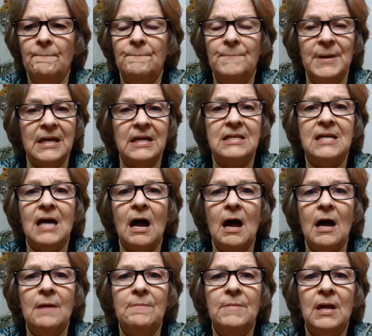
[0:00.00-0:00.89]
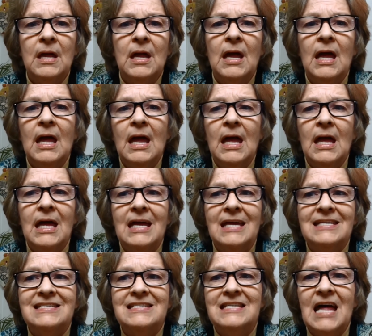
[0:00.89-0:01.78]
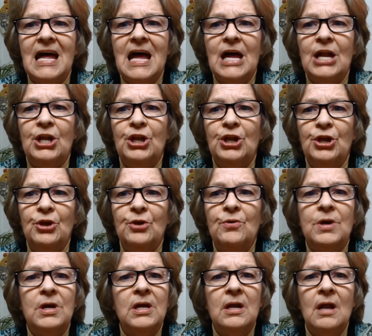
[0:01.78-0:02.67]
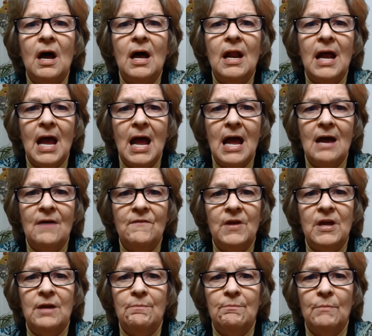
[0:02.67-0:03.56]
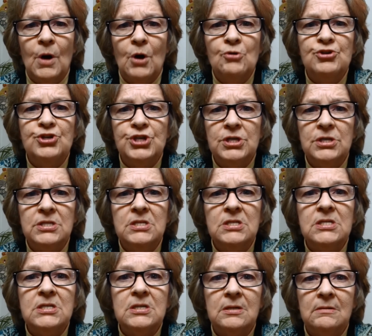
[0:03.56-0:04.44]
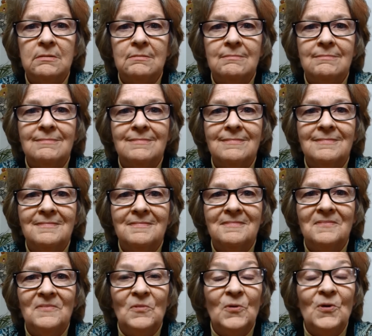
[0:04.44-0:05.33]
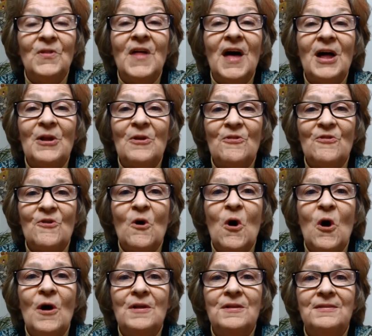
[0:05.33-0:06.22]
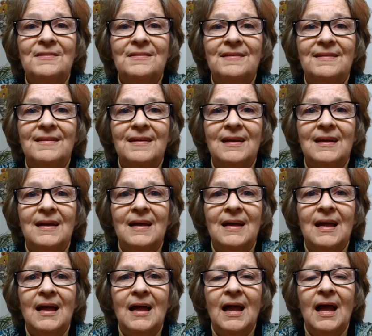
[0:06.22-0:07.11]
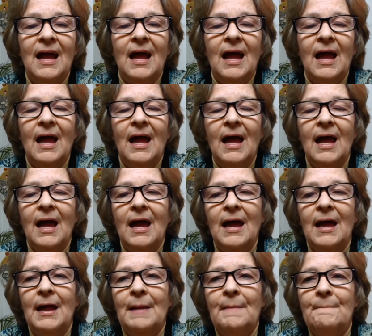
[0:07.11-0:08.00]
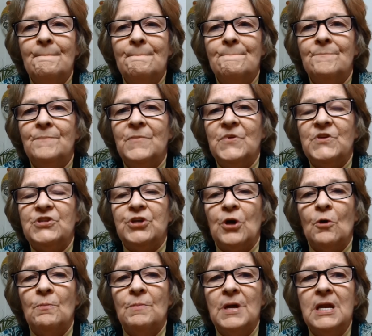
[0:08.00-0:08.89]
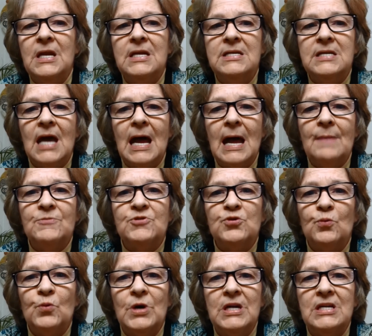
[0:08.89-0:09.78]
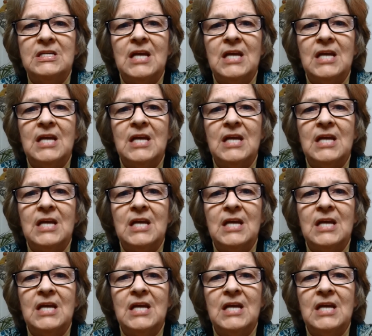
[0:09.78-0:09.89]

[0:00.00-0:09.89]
big time, is that you cannot have emotions without a thought. And so many times we